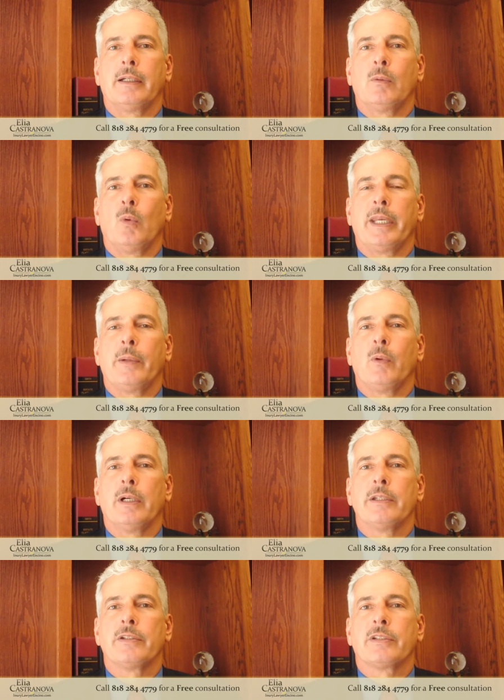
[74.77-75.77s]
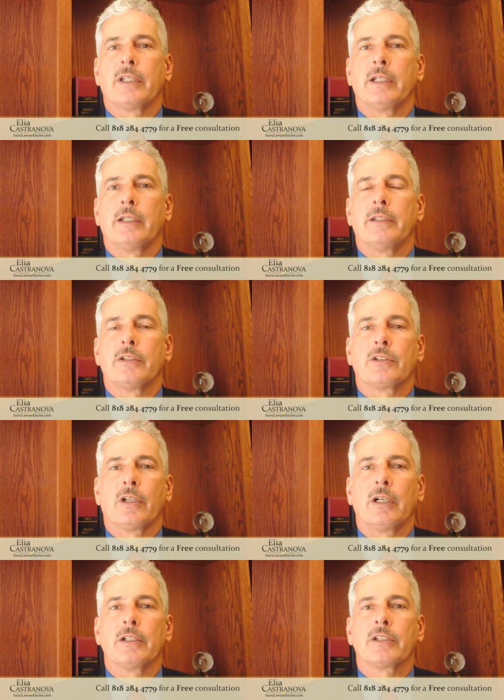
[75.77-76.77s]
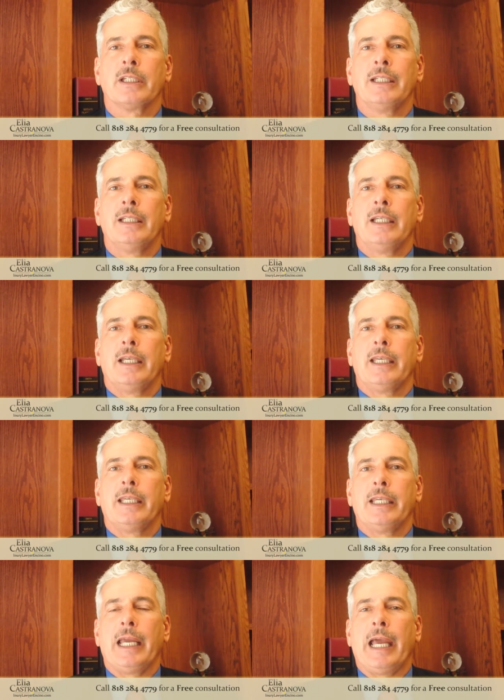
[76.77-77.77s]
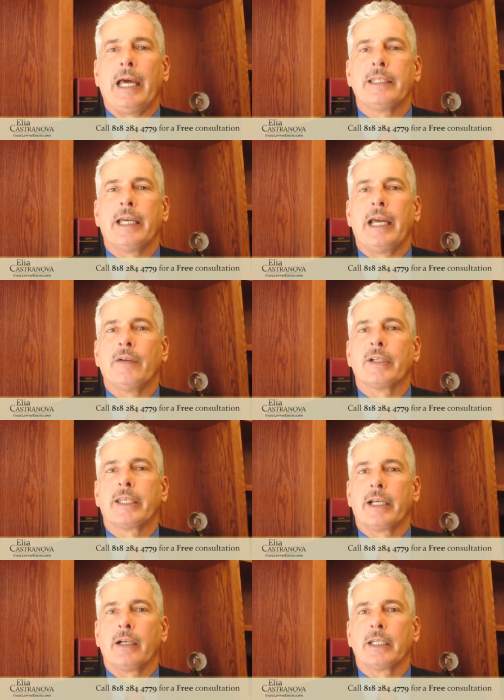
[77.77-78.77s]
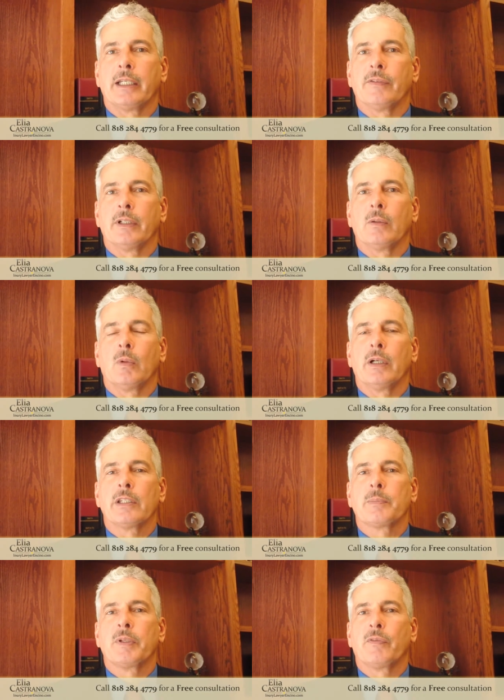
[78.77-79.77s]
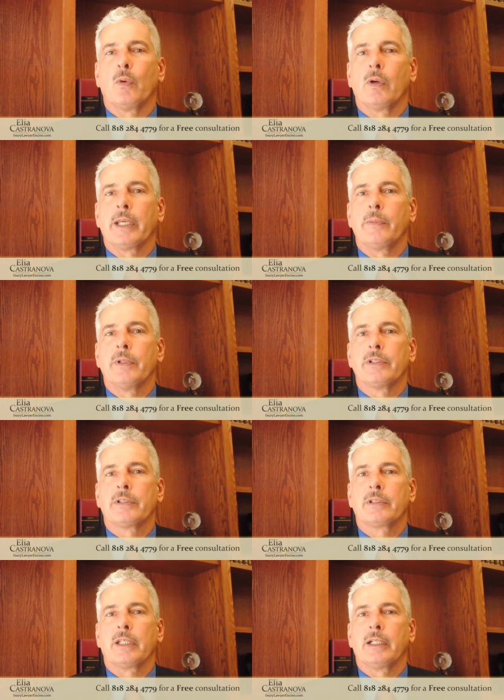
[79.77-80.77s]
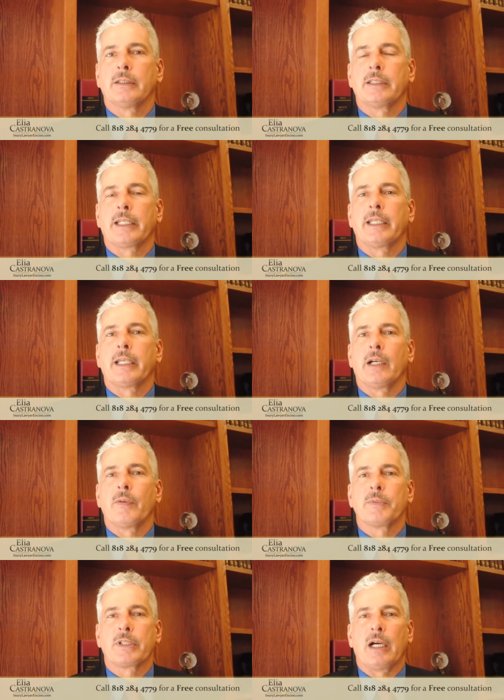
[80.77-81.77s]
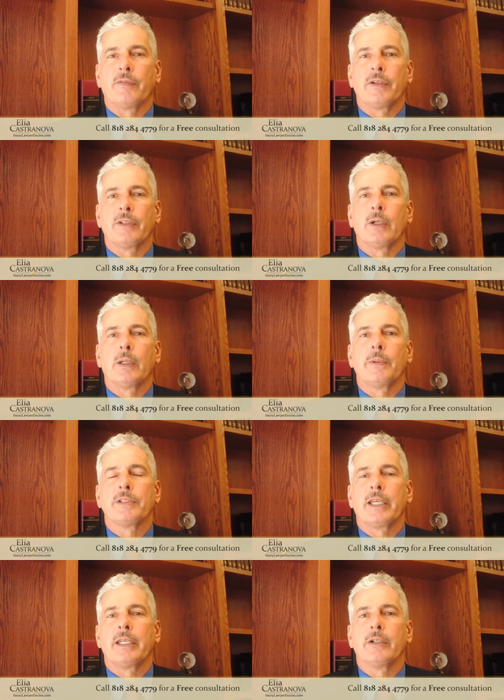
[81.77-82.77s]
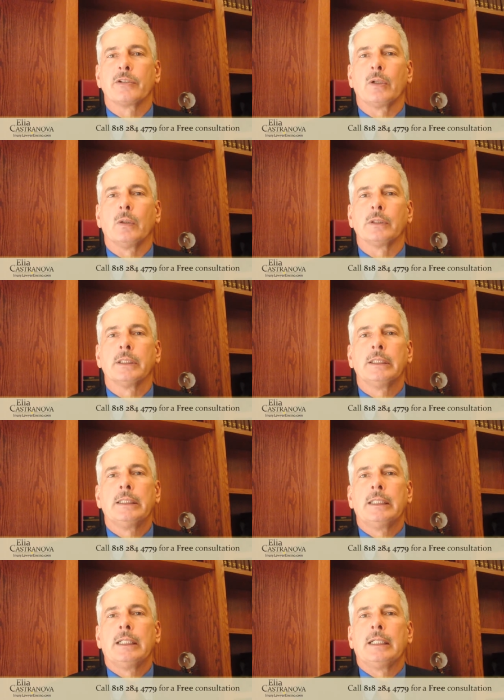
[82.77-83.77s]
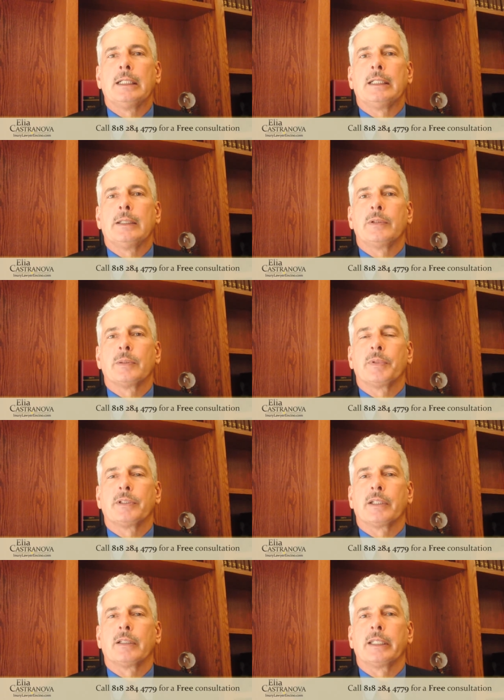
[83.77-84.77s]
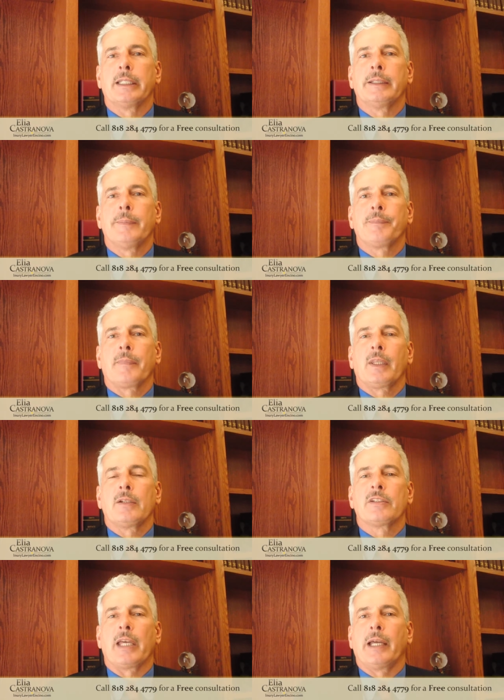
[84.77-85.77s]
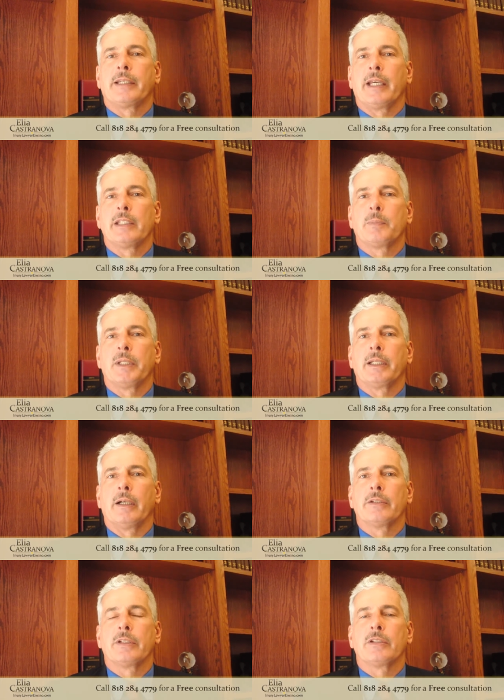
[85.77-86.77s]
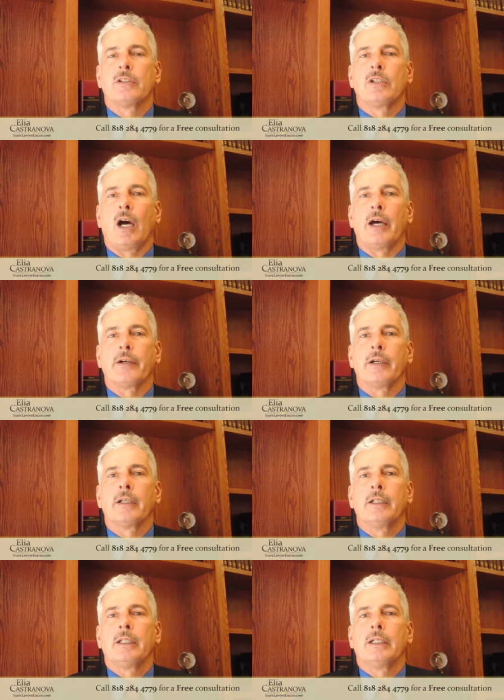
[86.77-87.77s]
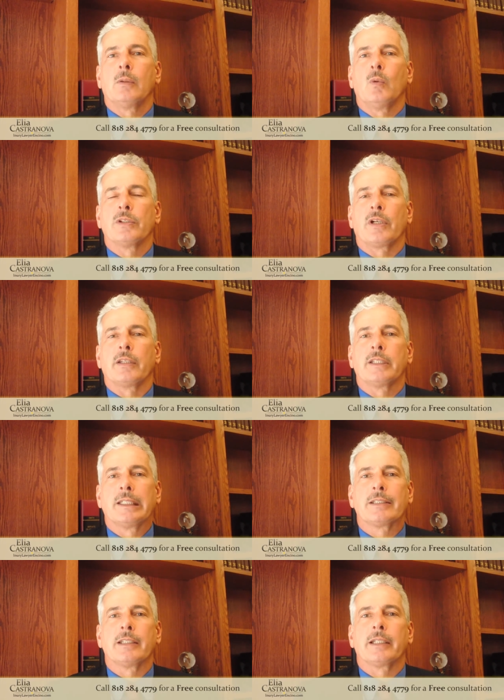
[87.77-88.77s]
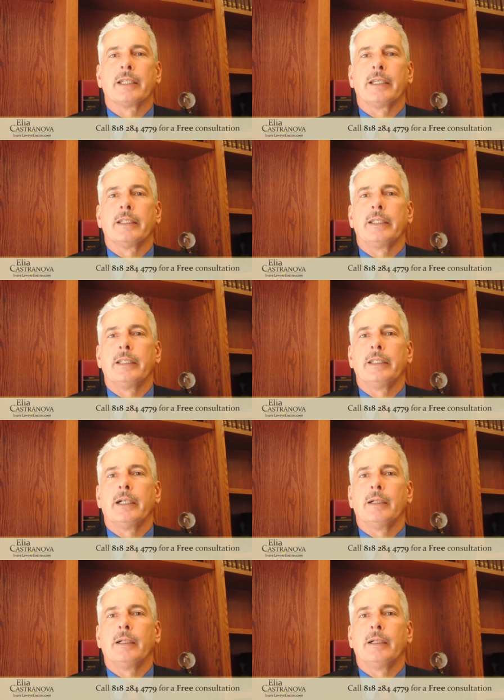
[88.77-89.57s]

when he was discharged, he had to have a caregiver, whereas before he was taking care of himself, even though he was 80 years old. It was a particularly sad case because his daughter was autistic, and he